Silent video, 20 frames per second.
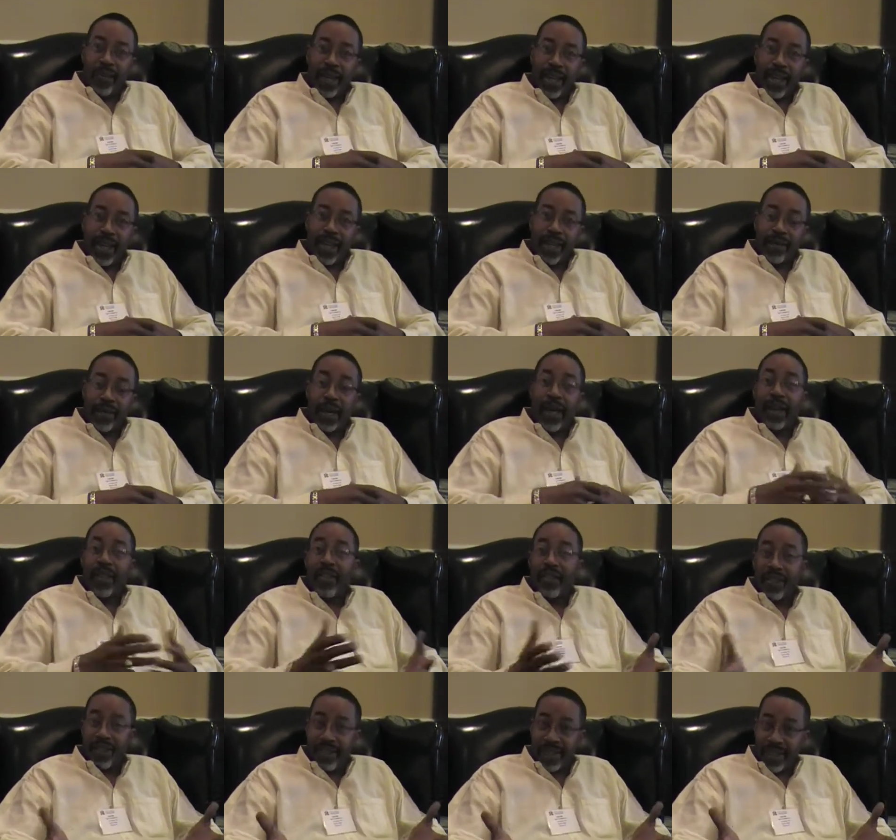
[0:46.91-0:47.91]
and
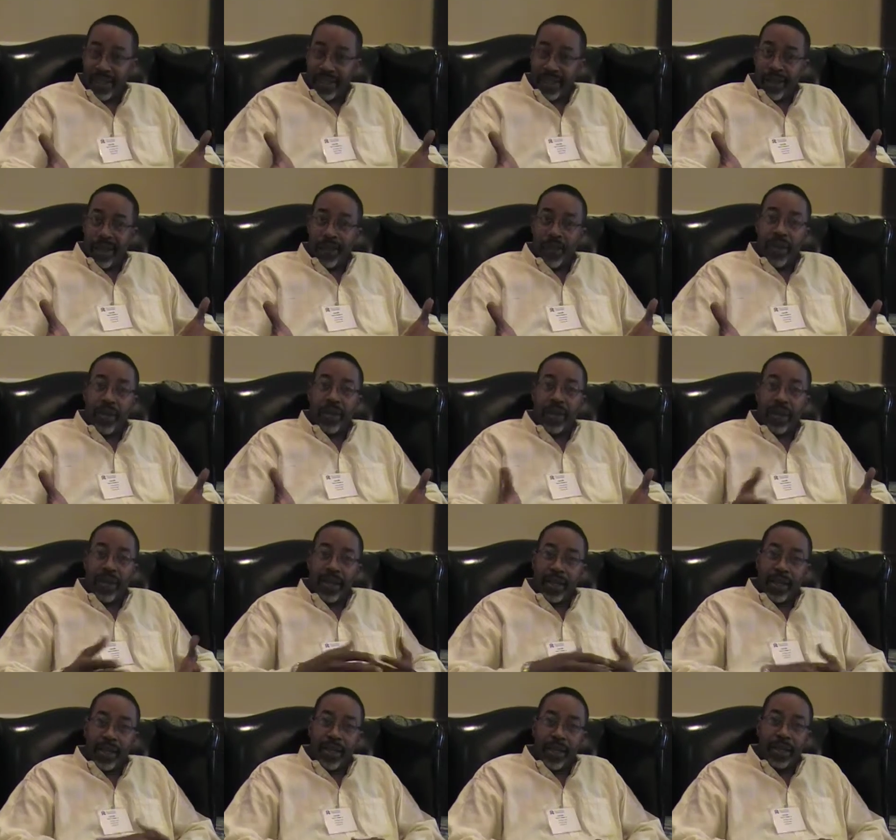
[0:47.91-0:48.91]
others within
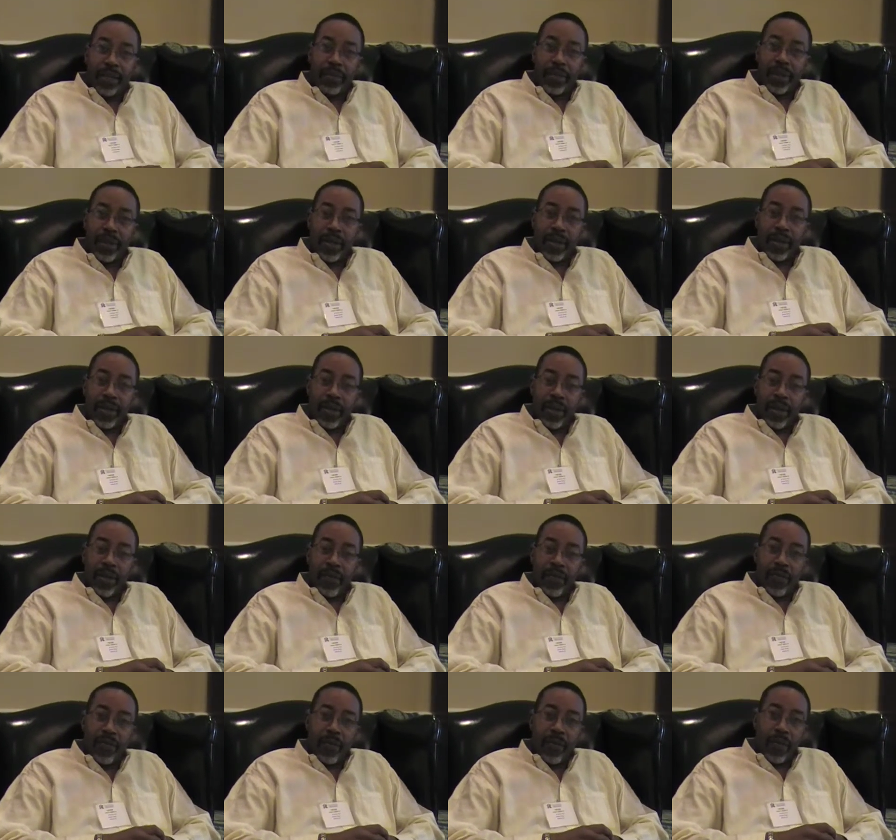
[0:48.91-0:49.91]
NAEP
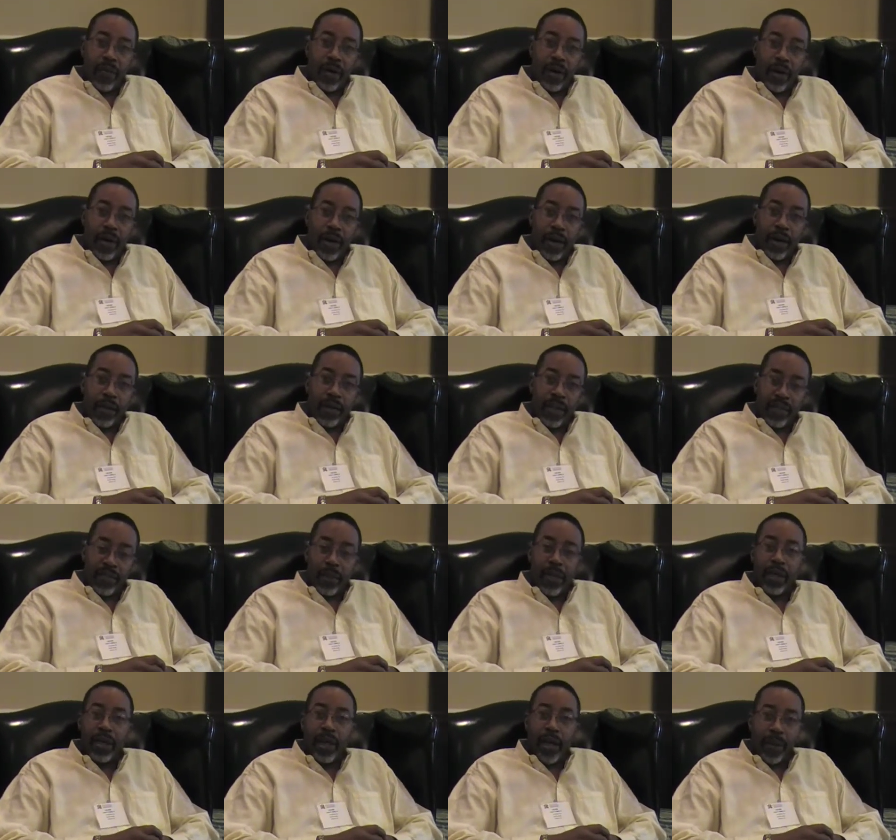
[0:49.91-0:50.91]
for giving
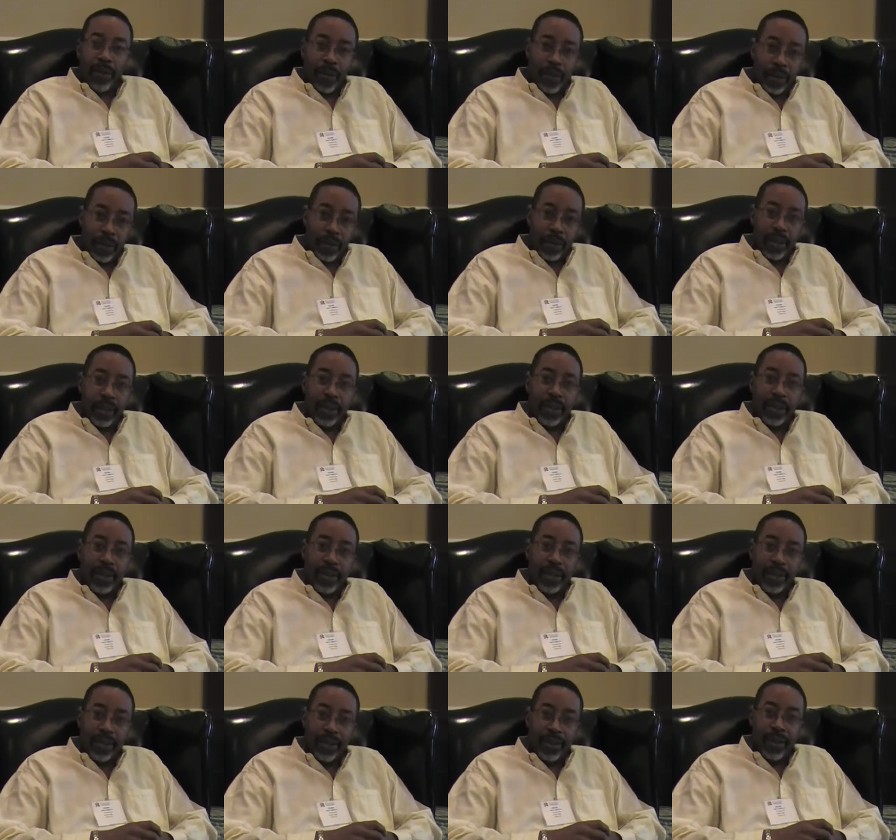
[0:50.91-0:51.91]
me the opportunity.
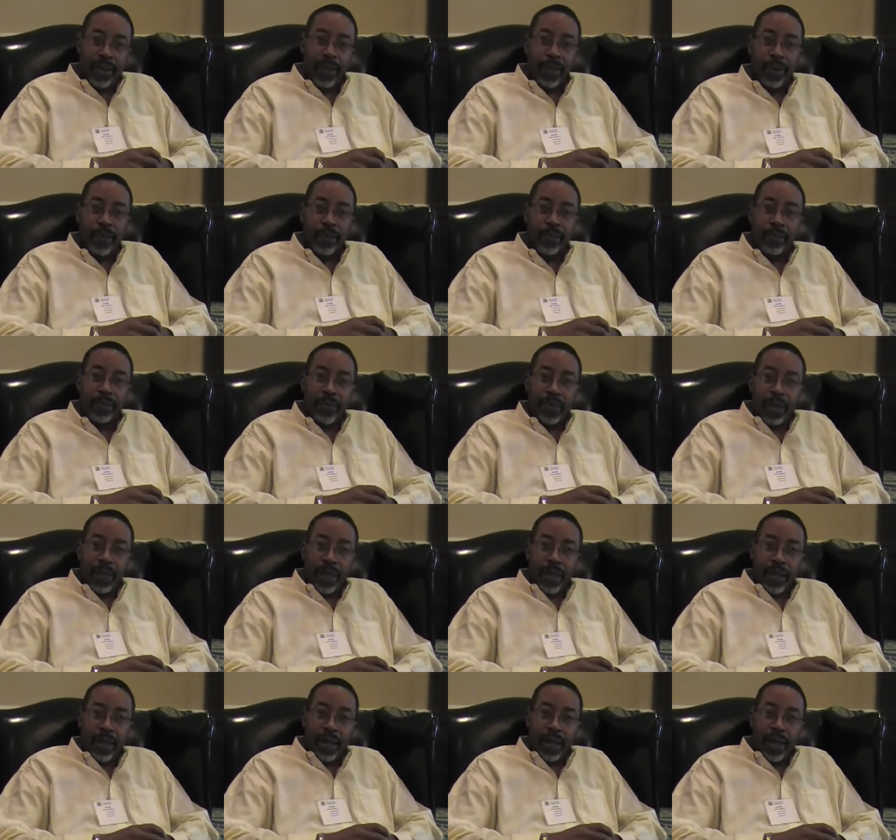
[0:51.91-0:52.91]
So
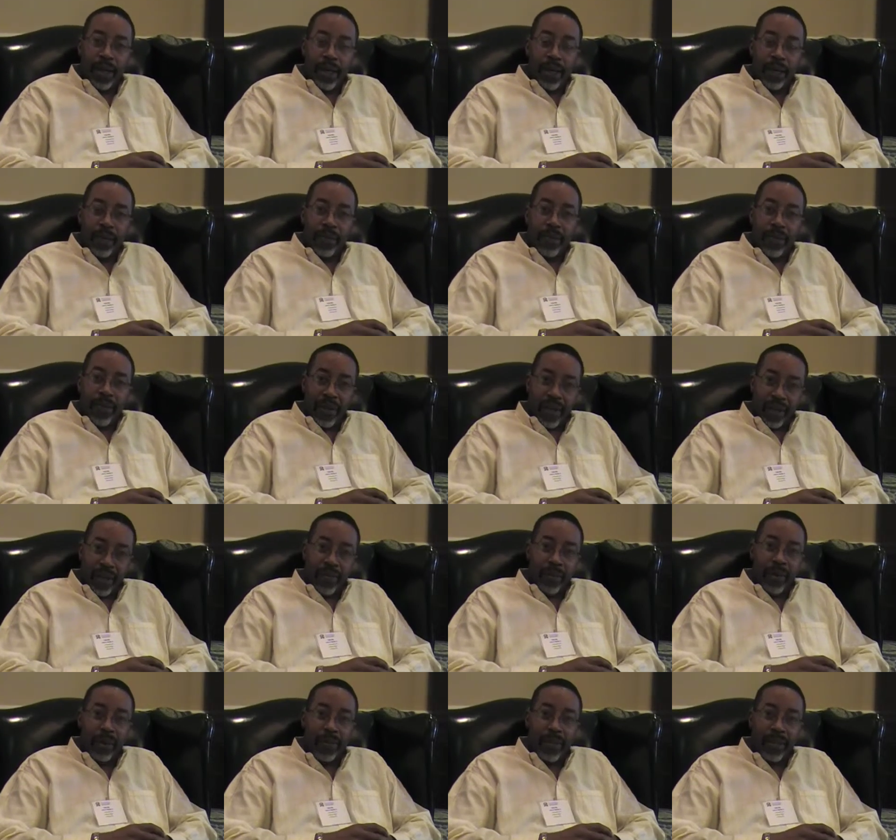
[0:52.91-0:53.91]
thank
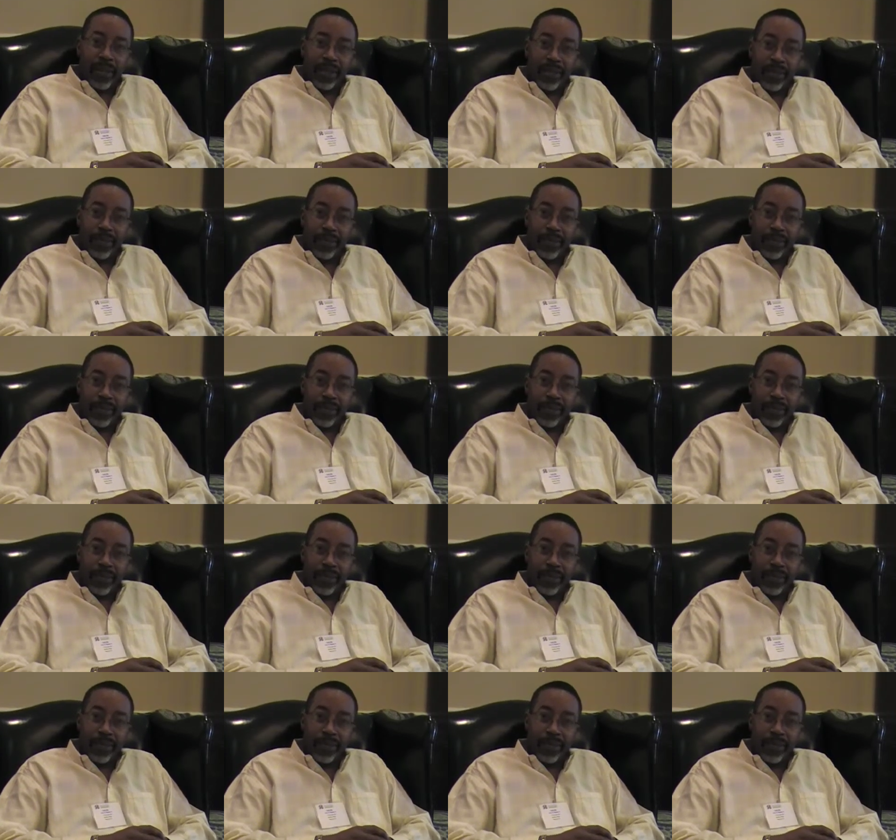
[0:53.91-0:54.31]
you very much.